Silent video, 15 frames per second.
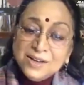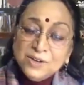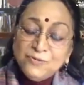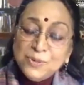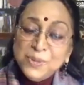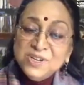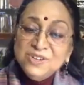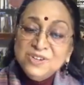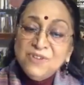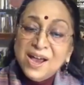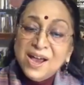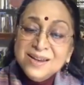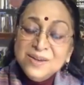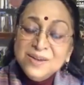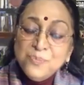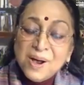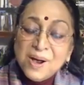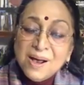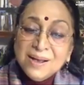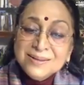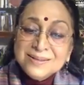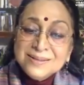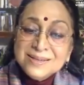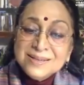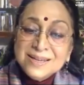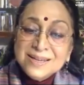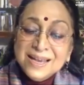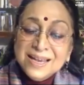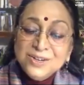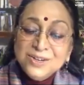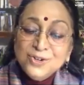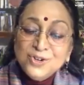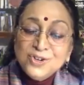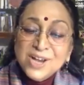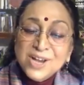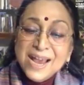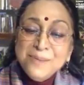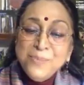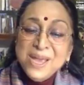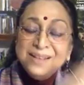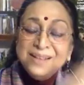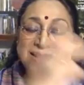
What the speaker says: divided past, to try and make